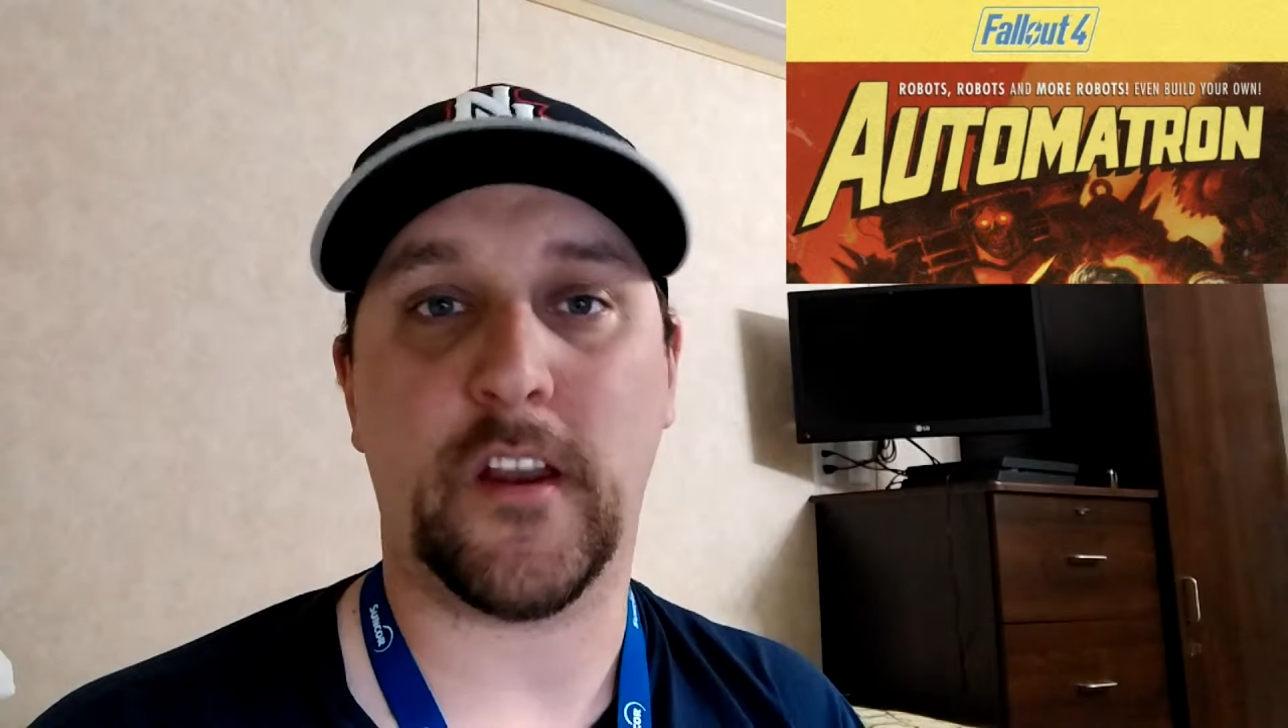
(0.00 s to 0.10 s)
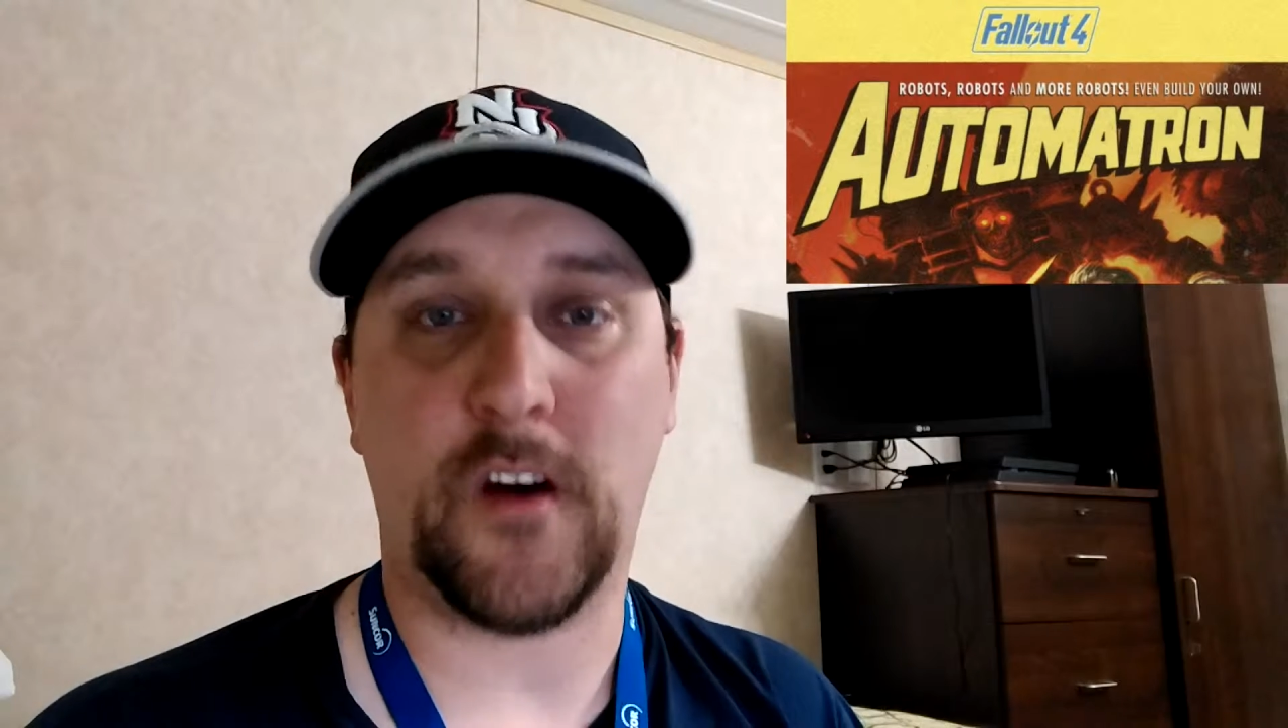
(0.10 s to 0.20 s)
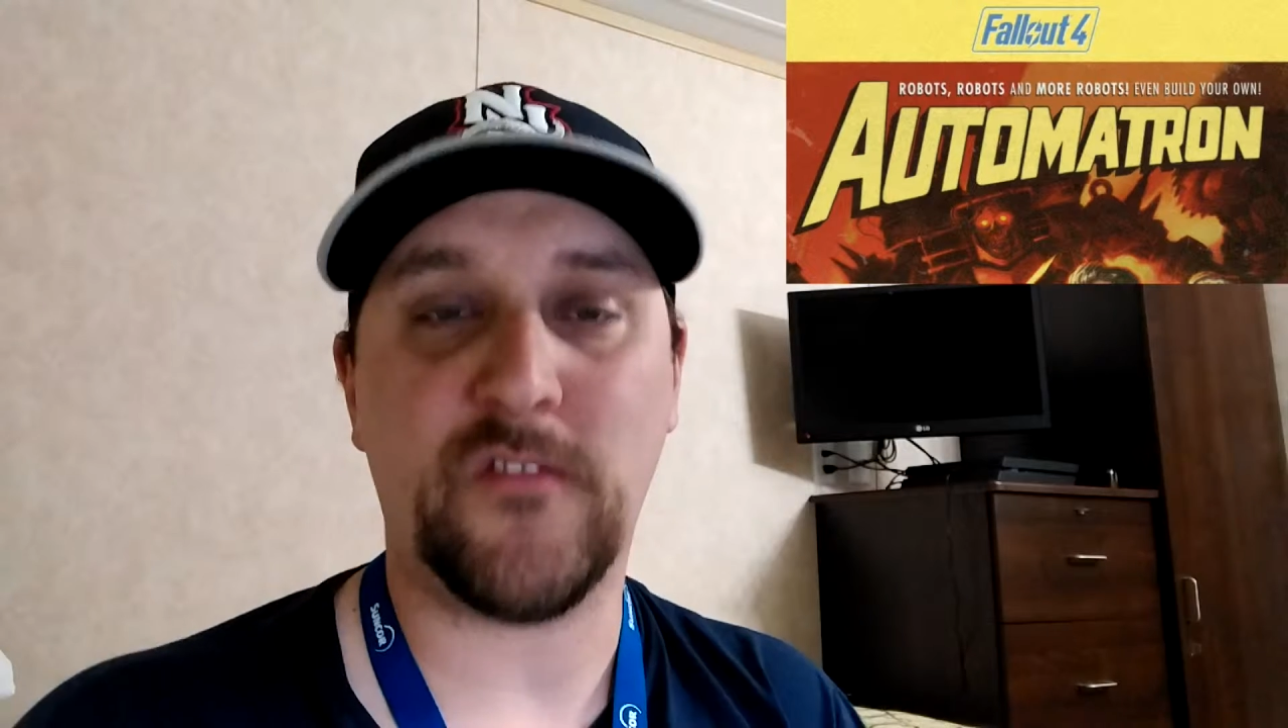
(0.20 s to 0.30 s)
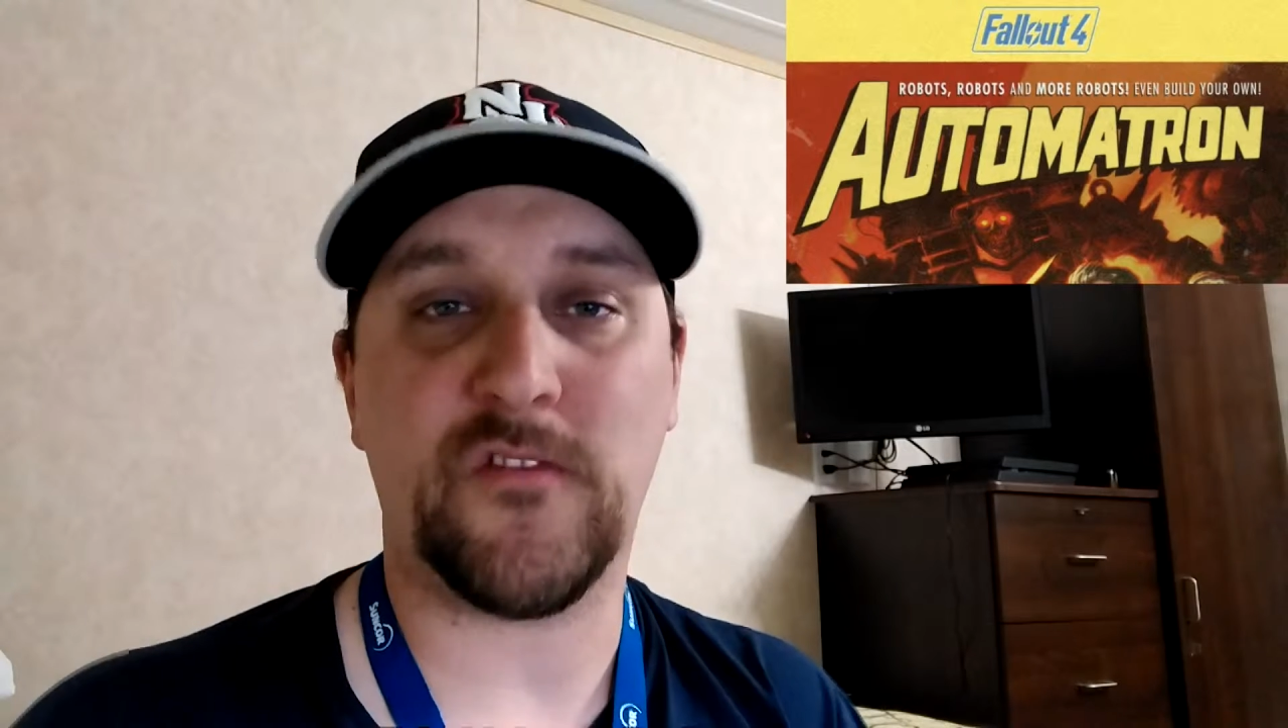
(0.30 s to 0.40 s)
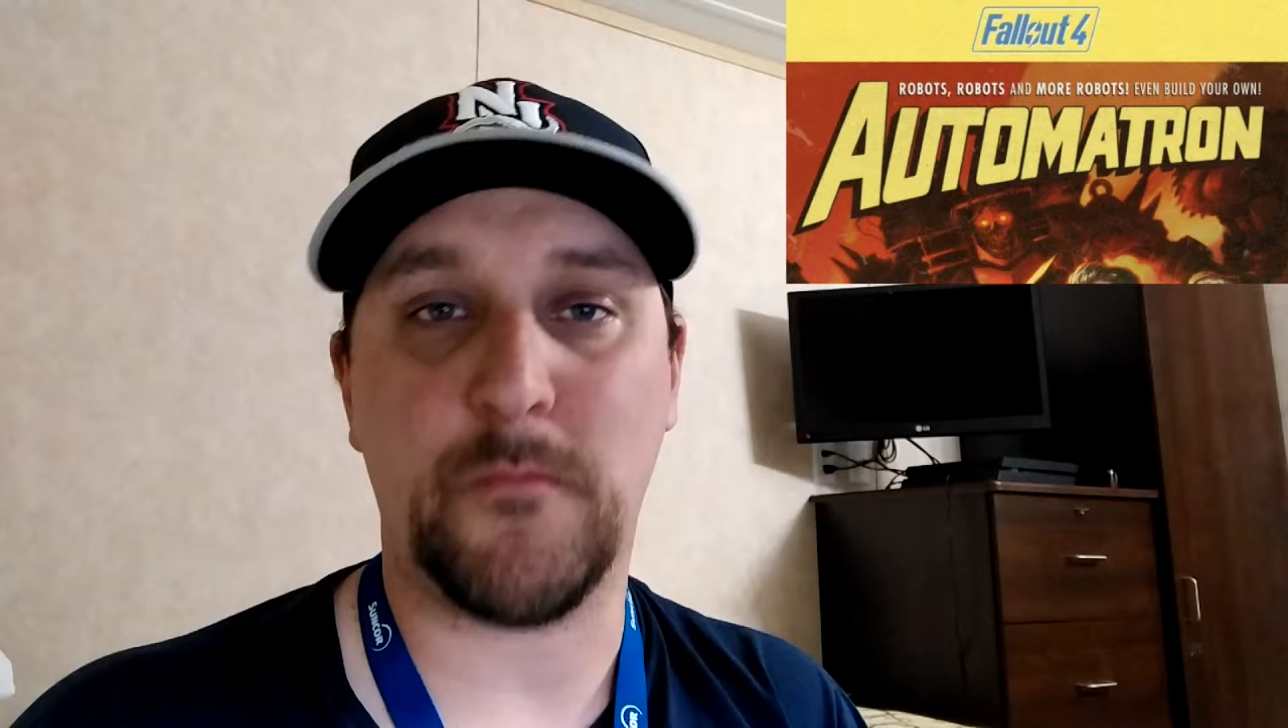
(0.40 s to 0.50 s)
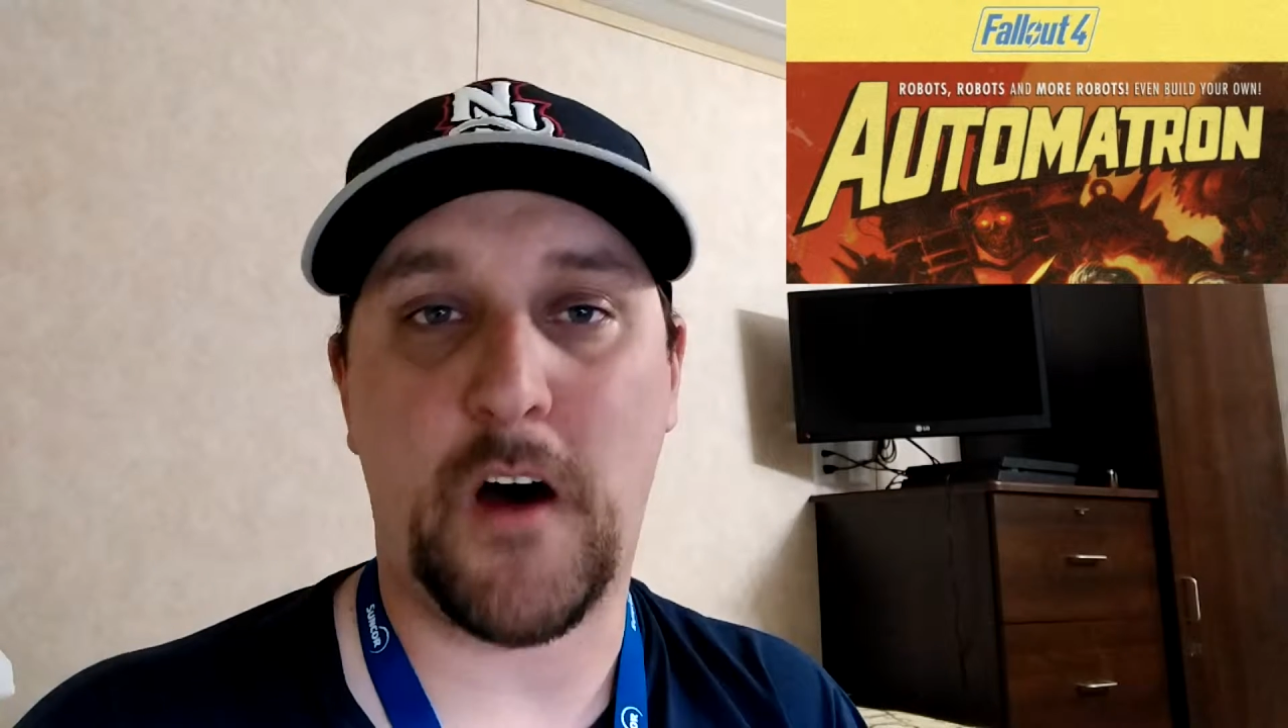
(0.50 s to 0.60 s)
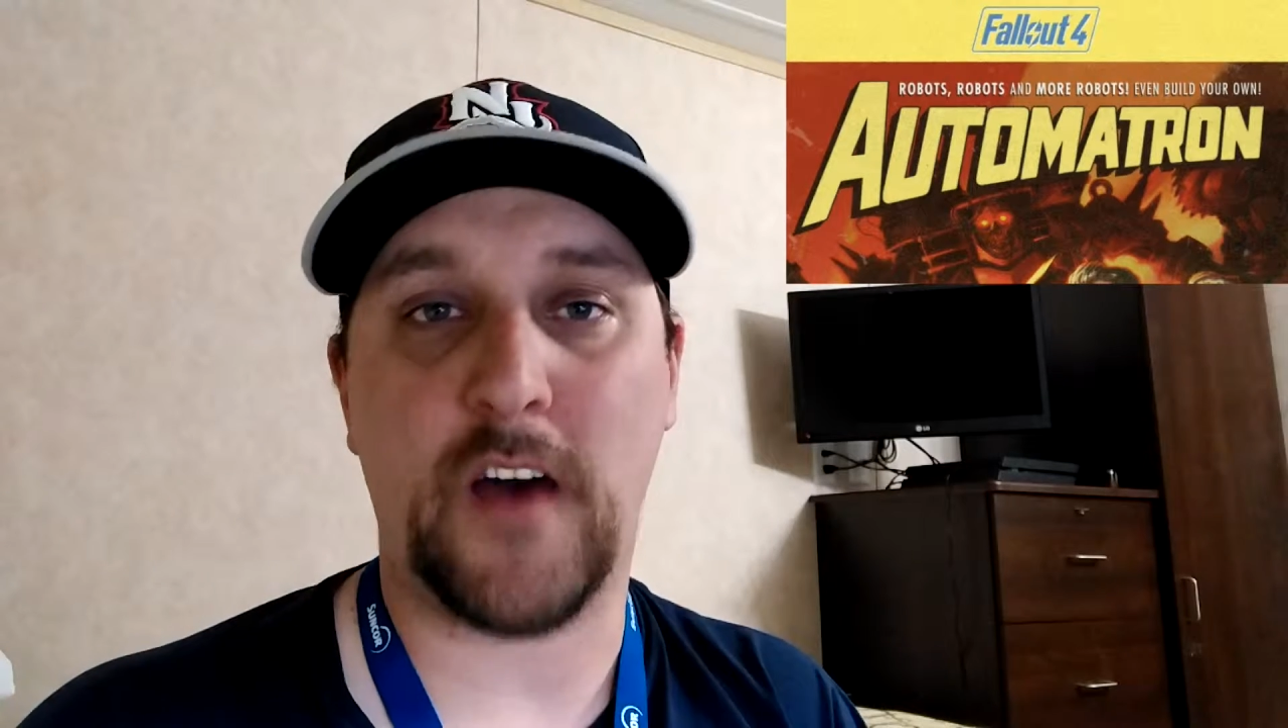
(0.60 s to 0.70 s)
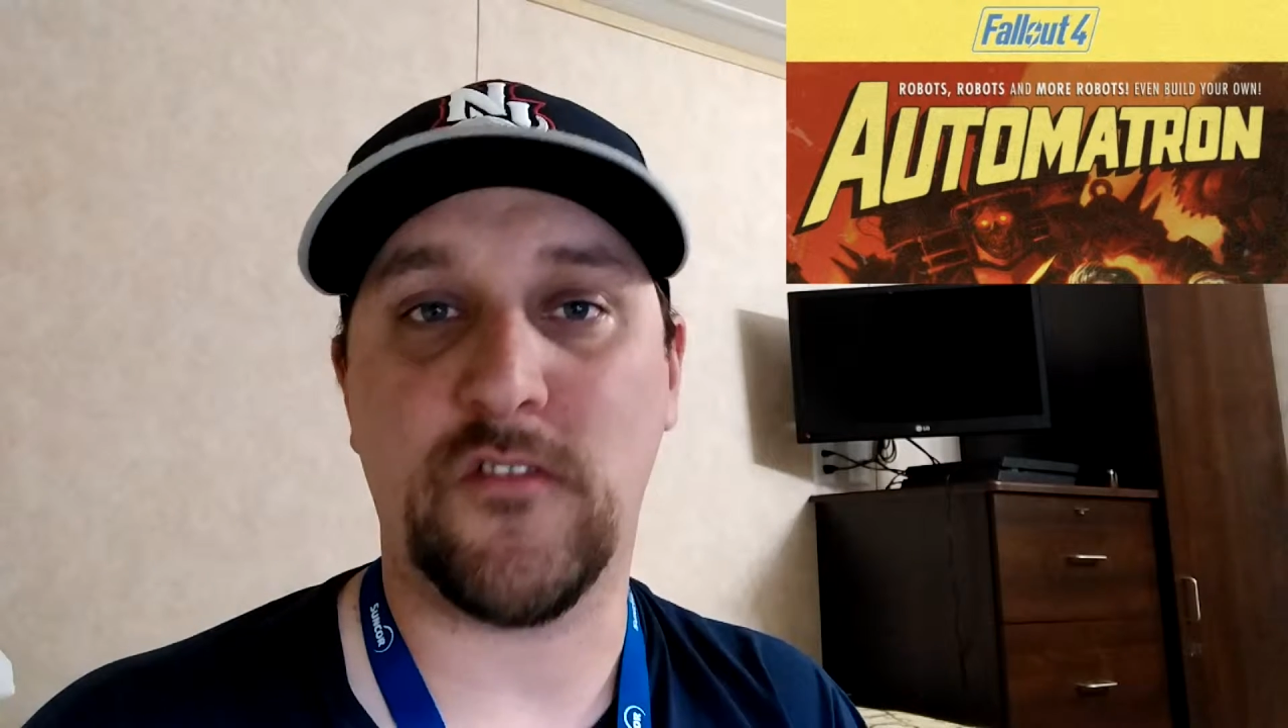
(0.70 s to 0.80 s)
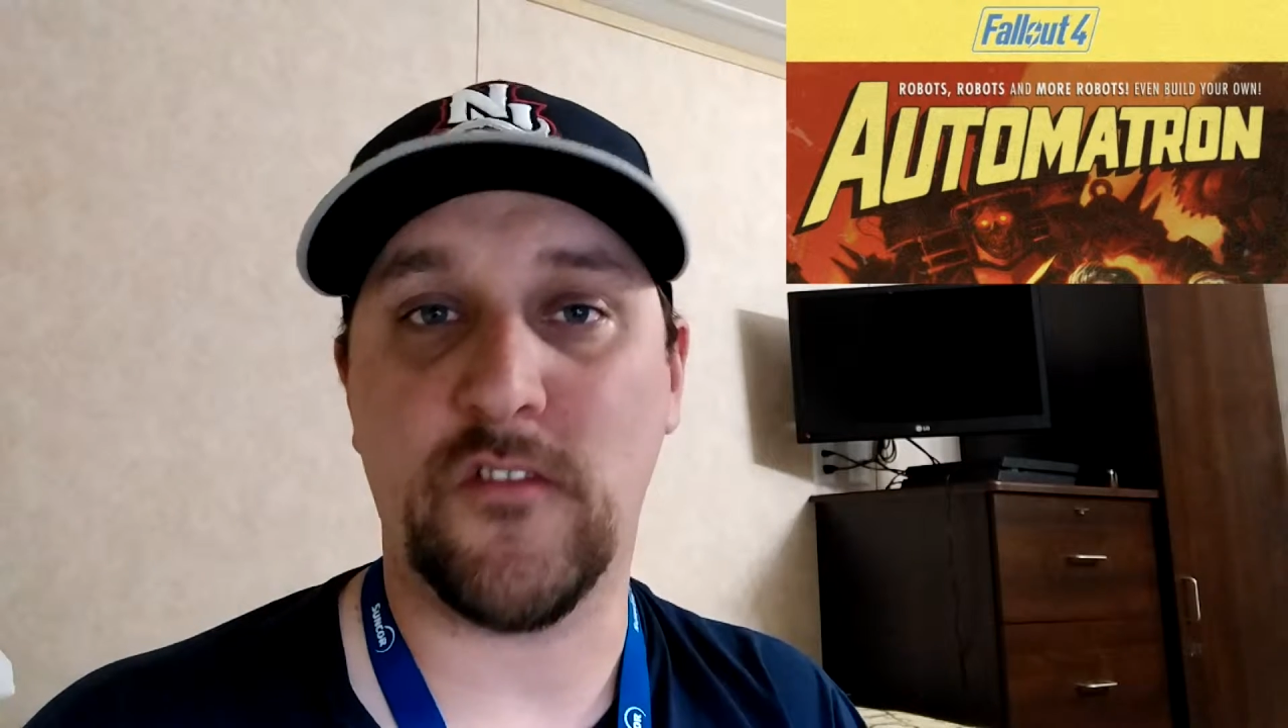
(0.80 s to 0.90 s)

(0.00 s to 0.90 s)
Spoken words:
and customize